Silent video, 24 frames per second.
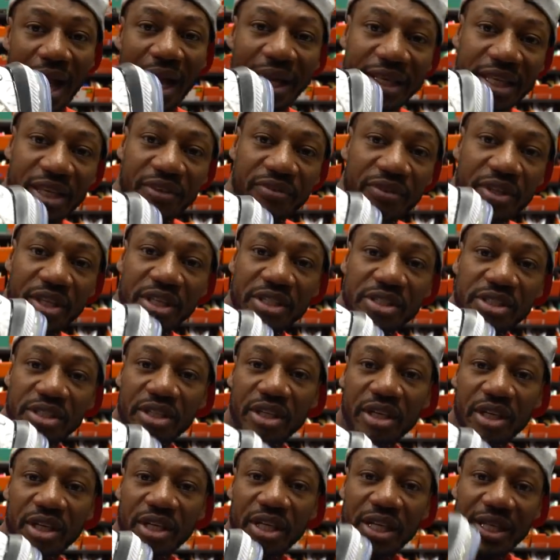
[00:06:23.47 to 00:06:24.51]
I give this
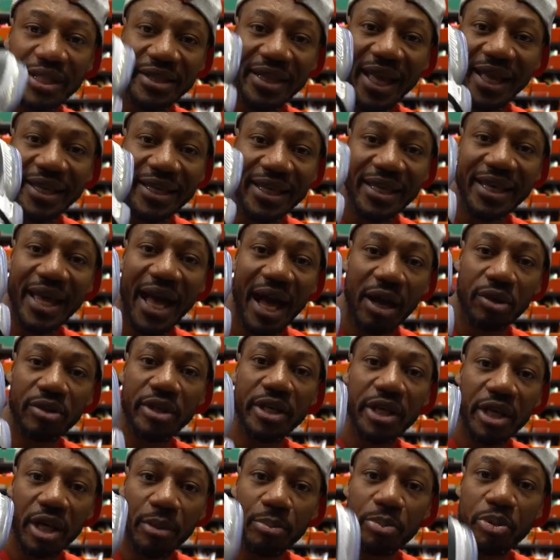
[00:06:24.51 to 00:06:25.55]
the Nike
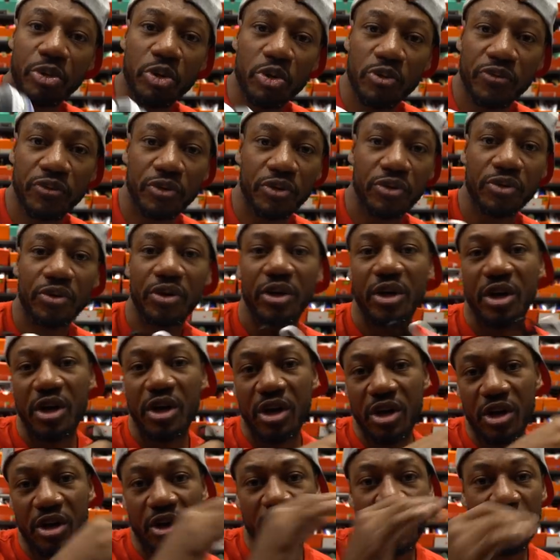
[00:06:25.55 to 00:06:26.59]
outlet approval
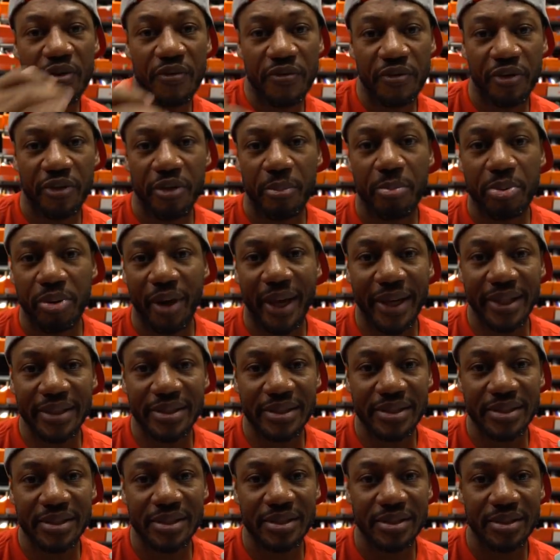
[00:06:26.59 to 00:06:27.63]
for the
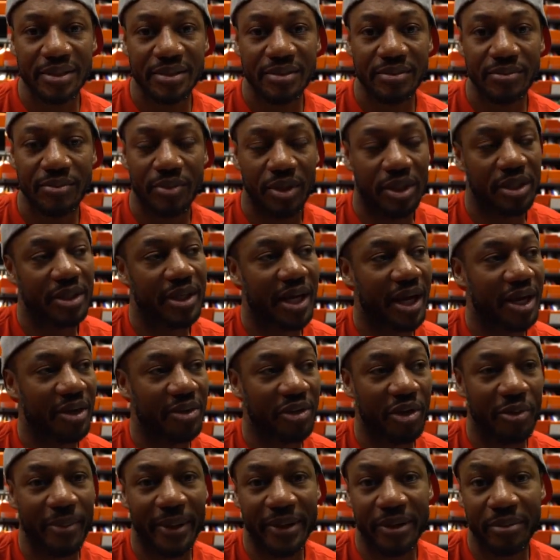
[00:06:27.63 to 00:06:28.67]
price. Well, I don't
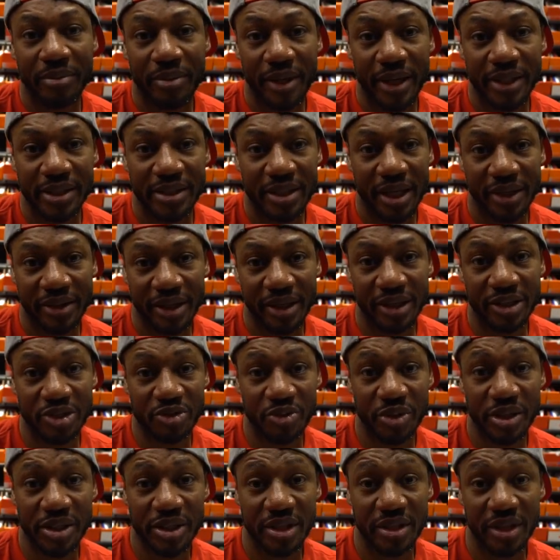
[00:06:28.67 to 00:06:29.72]
know about the price. I think it's
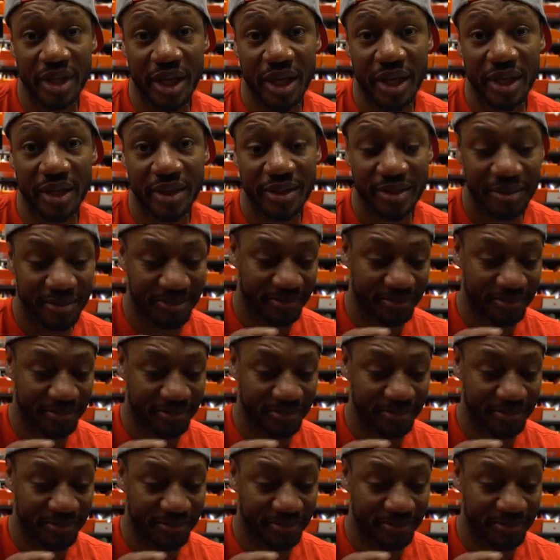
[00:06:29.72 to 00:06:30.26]
retail game.